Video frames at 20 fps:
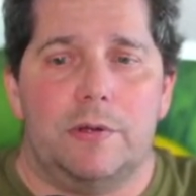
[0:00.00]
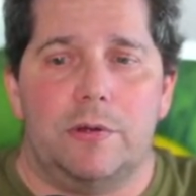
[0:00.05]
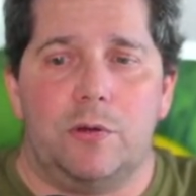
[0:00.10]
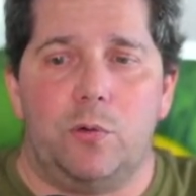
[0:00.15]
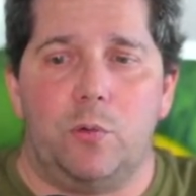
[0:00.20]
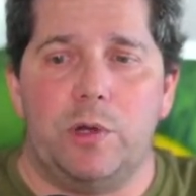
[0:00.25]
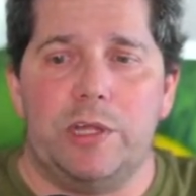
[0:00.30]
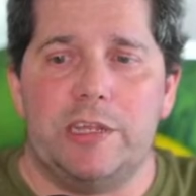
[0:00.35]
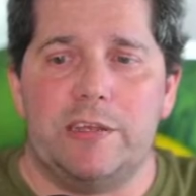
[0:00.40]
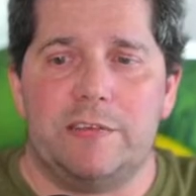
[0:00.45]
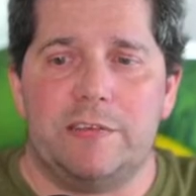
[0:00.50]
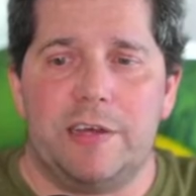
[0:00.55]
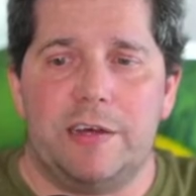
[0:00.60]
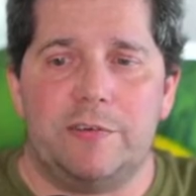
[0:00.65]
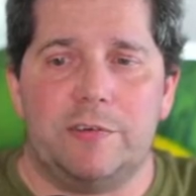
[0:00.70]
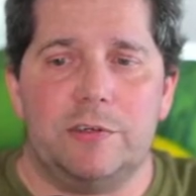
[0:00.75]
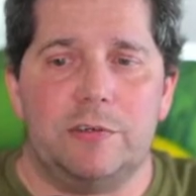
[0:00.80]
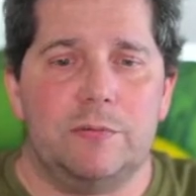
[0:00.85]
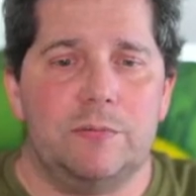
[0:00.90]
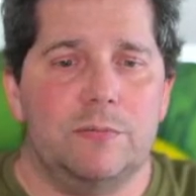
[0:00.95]
Queen
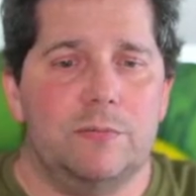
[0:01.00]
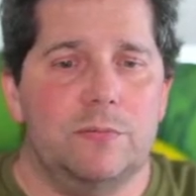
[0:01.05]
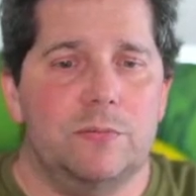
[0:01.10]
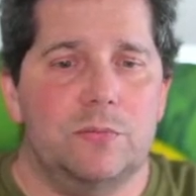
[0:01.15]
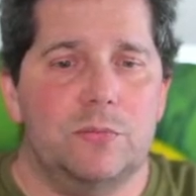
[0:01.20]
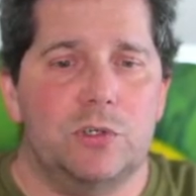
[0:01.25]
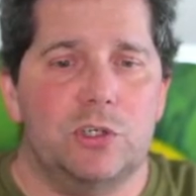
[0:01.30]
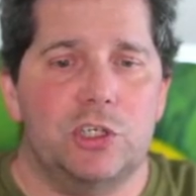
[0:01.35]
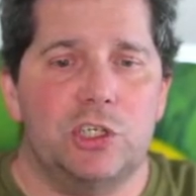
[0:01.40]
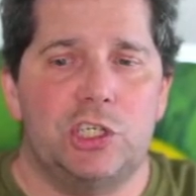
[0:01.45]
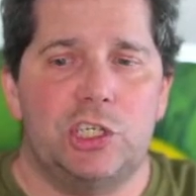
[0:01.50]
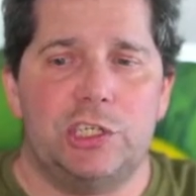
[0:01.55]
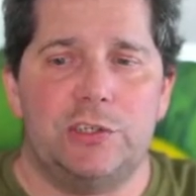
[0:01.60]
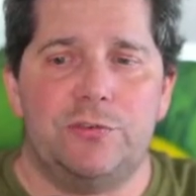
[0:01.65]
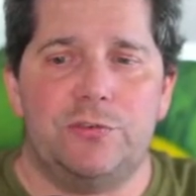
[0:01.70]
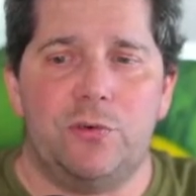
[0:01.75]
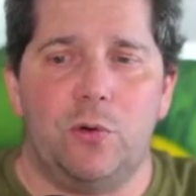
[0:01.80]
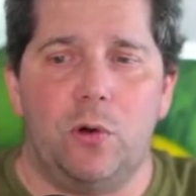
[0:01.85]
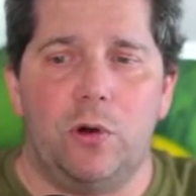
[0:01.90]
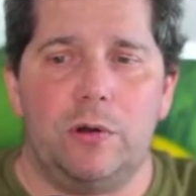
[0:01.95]
e7,
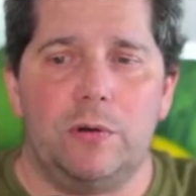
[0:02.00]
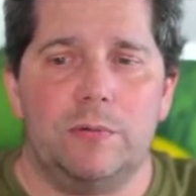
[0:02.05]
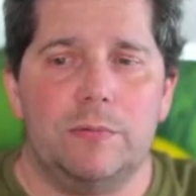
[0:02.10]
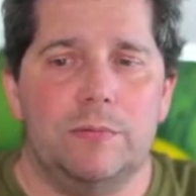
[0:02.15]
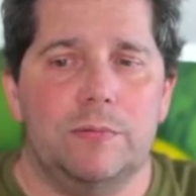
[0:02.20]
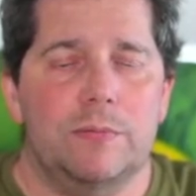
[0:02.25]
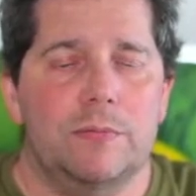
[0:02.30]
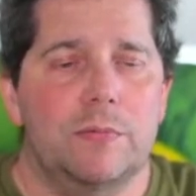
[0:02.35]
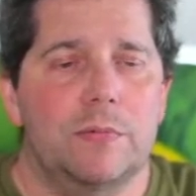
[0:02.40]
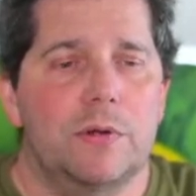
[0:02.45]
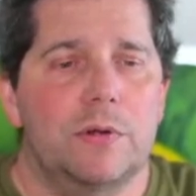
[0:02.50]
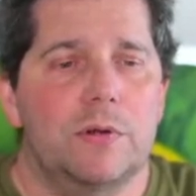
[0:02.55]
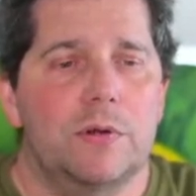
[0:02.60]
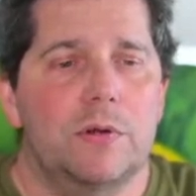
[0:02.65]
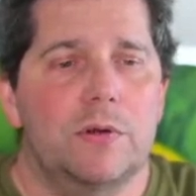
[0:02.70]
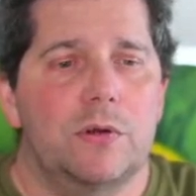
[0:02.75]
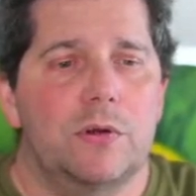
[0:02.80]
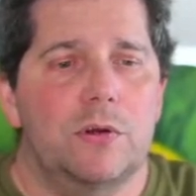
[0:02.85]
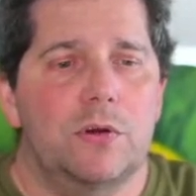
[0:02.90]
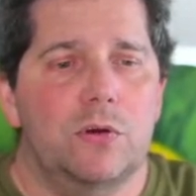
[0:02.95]
g4,
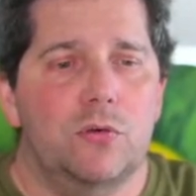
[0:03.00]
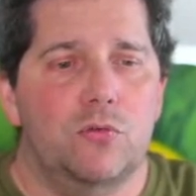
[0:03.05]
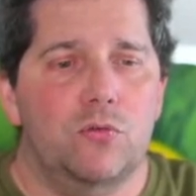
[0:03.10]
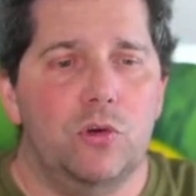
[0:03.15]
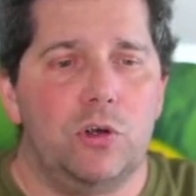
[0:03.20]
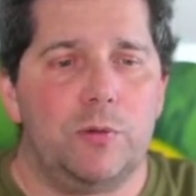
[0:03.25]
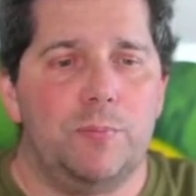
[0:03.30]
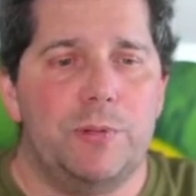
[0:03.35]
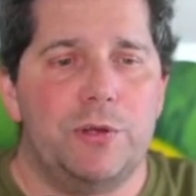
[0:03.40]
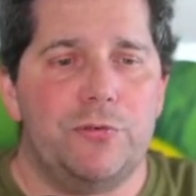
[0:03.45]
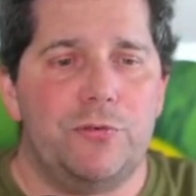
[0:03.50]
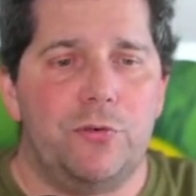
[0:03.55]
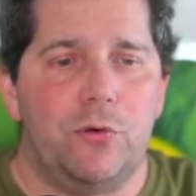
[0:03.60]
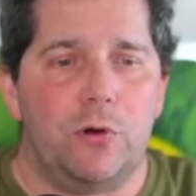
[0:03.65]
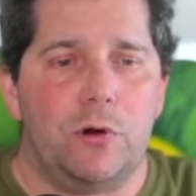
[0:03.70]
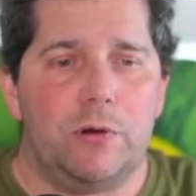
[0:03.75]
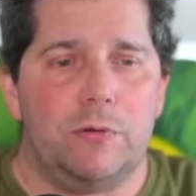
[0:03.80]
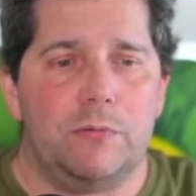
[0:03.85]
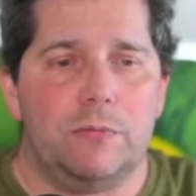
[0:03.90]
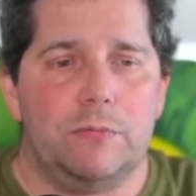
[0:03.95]
rook
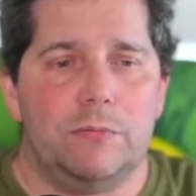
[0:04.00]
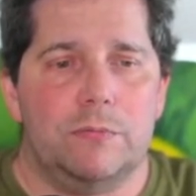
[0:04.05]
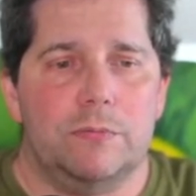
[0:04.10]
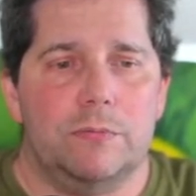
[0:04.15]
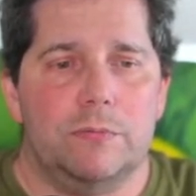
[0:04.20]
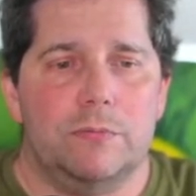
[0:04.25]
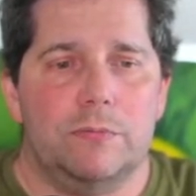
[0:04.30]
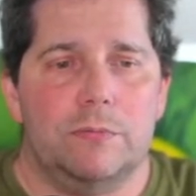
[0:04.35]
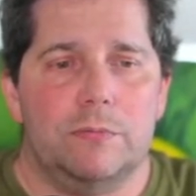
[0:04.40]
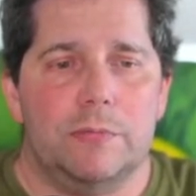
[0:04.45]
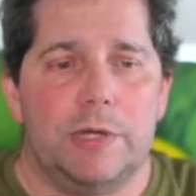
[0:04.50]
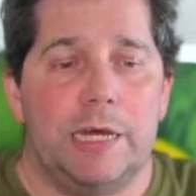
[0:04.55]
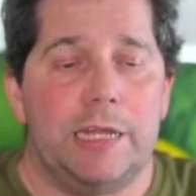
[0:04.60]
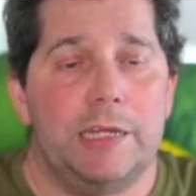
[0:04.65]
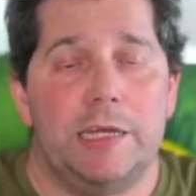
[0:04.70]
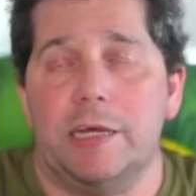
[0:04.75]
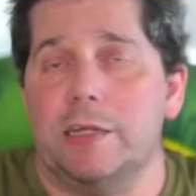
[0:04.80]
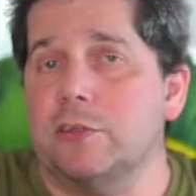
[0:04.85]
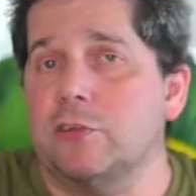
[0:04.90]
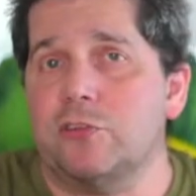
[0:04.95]
b4. And
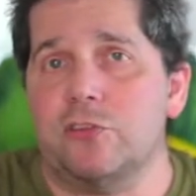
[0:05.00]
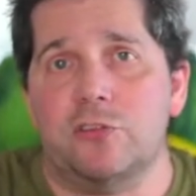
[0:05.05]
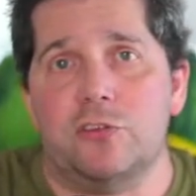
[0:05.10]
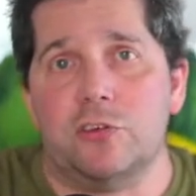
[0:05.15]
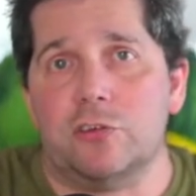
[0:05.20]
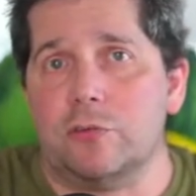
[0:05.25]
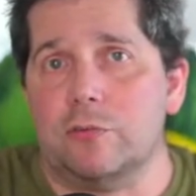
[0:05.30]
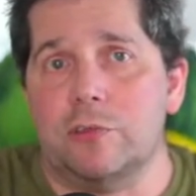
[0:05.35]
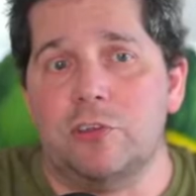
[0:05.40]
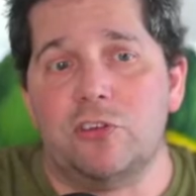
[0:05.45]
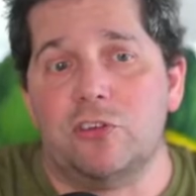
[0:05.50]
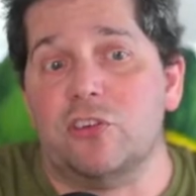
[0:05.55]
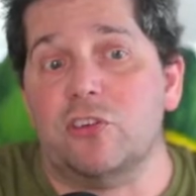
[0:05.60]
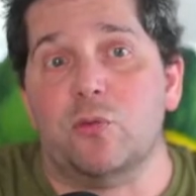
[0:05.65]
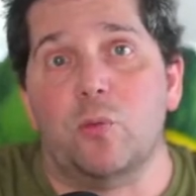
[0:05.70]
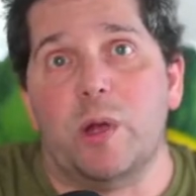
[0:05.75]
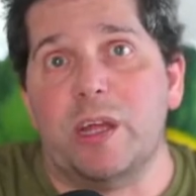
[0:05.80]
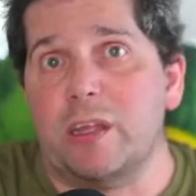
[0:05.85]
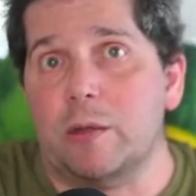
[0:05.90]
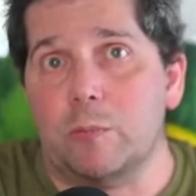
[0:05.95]
again, these are just
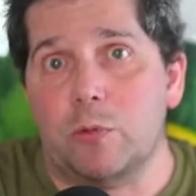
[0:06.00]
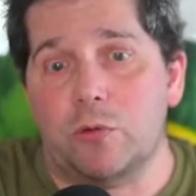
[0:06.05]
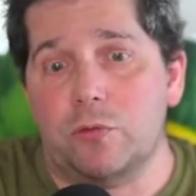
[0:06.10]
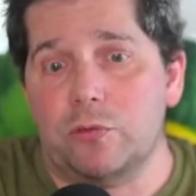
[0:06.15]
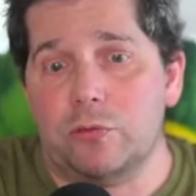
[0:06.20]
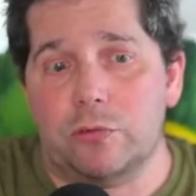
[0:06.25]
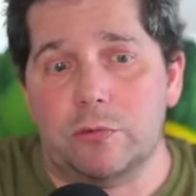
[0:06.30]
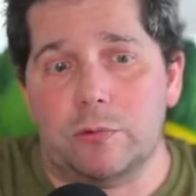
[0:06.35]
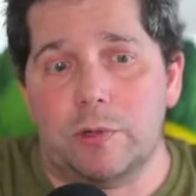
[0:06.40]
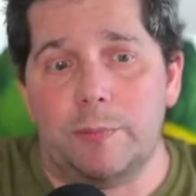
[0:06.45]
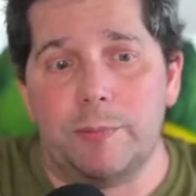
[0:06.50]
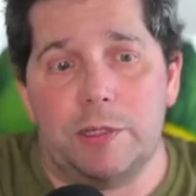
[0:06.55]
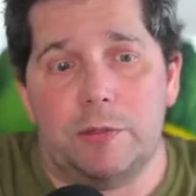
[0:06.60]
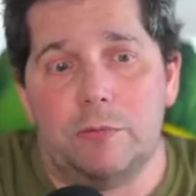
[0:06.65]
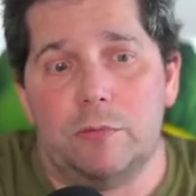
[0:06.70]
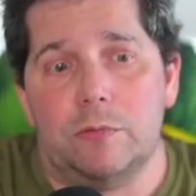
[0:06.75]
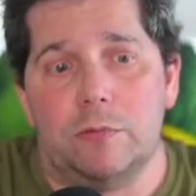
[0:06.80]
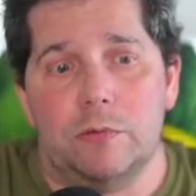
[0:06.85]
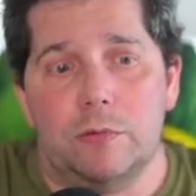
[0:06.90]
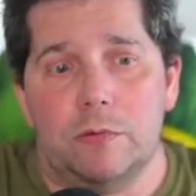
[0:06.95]
waiting moves. I
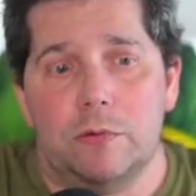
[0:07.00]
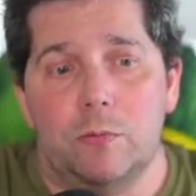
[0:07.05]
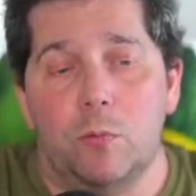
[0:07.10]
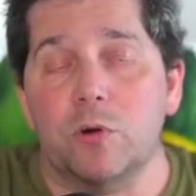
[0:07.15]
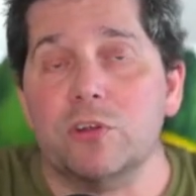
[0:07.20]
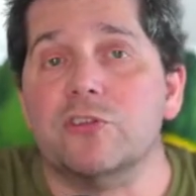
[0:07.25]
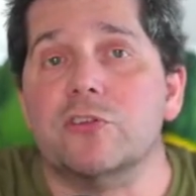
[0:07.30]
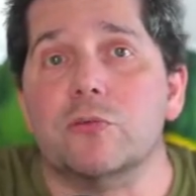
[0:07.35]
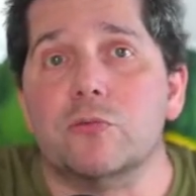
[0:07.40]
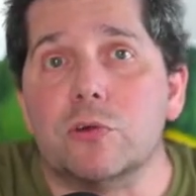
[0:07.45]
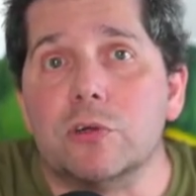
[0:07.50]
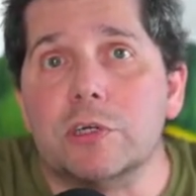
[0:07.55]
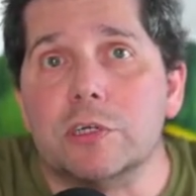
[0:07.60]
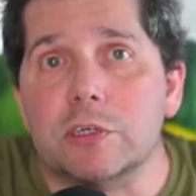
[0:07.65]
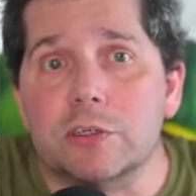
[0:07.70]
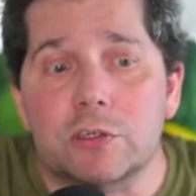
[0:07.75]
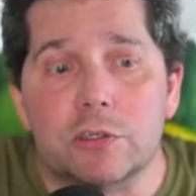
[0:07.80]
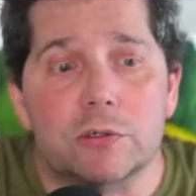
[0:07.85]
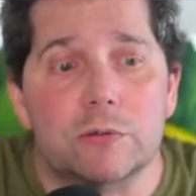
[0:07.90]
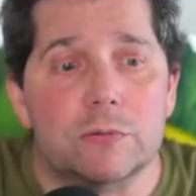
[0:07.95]
mean, what's the rook going
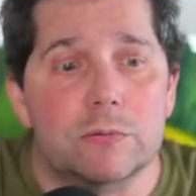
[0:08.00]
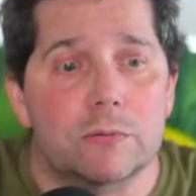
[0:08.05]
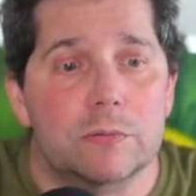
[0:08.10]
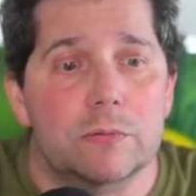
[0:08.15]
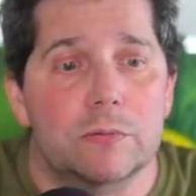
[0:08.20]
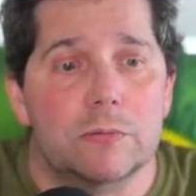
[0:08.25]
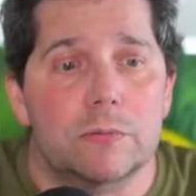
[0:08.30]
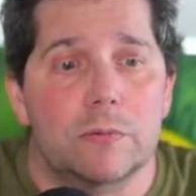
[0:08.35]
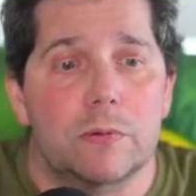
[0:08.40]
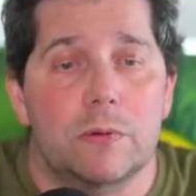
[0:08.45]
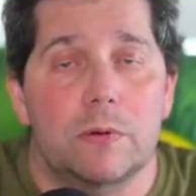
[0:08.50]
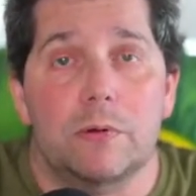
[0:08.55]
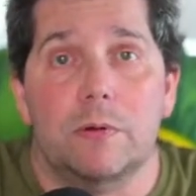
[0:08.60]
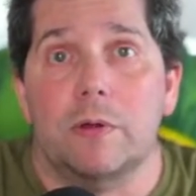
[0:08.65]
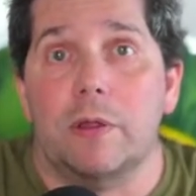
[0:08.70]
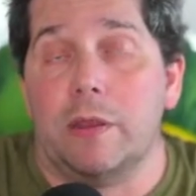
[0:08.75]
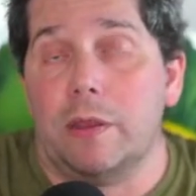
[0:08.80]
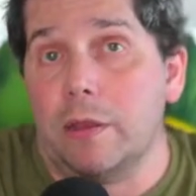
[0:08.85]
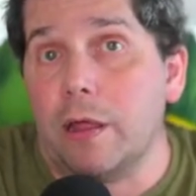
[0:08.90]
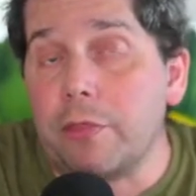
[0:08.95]
to do?
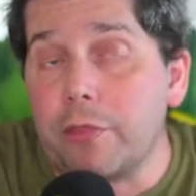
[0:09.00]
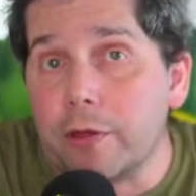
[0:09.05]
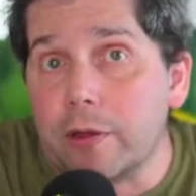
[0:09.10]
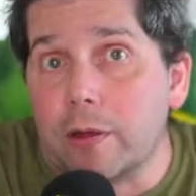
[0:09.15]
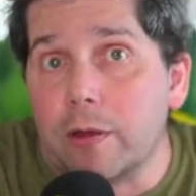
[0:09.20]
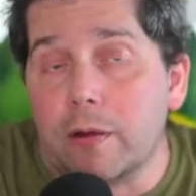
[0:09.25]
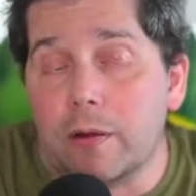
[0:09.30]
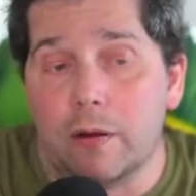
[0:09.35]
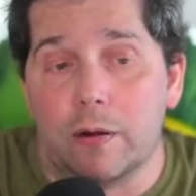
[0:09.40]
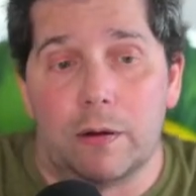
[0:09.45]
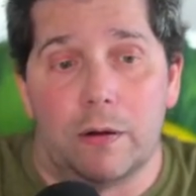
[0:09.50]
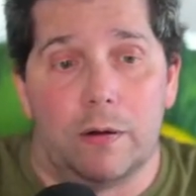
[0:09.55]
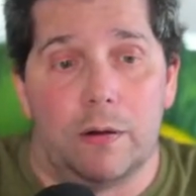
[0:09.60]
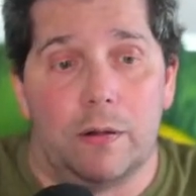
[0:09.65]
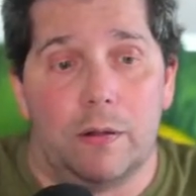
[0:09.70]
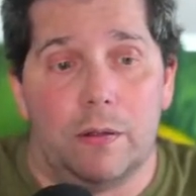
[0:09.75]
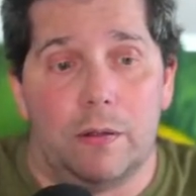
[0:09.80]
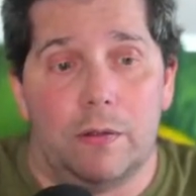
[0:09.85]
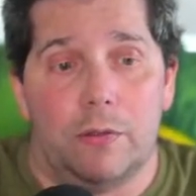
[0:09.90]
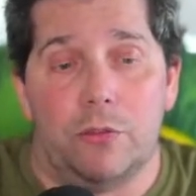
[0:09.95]
Nothing.
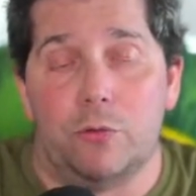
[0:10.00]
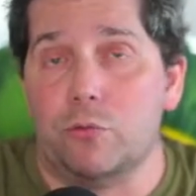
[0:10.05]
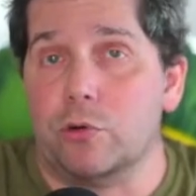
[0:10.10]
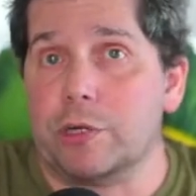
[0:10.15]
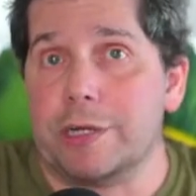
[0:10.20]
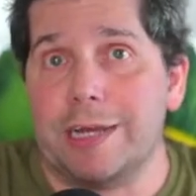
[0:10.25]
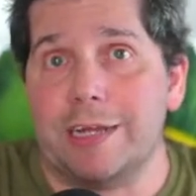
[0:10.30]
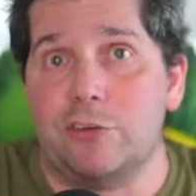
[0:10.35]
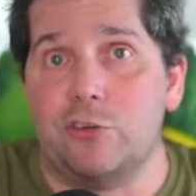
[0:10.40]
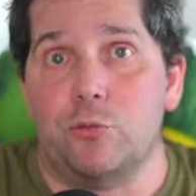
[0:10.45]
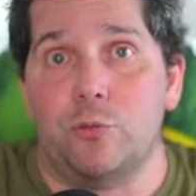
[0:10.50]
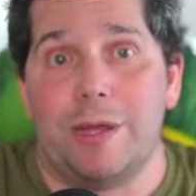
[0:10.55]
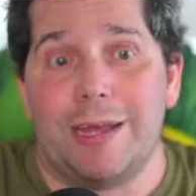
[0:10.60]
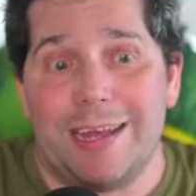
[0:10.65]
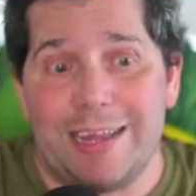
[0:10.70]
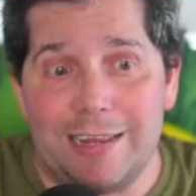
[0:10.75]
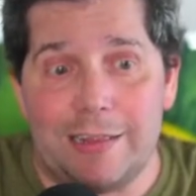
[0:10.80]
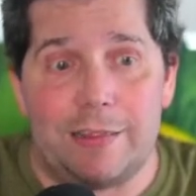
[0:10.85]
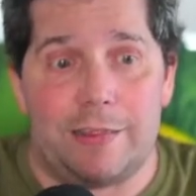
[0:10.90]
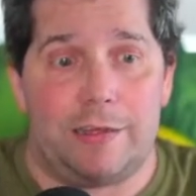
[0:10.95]
The rook can't do
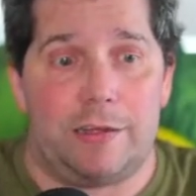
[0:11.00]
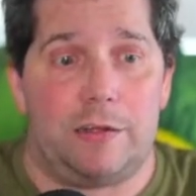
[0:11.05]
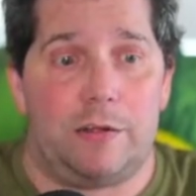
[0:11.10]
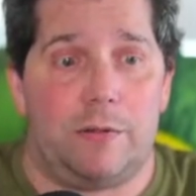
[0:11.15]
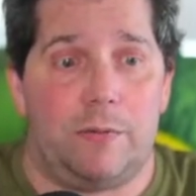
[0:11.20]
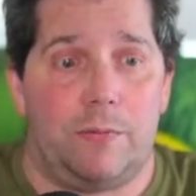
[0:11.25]
anything.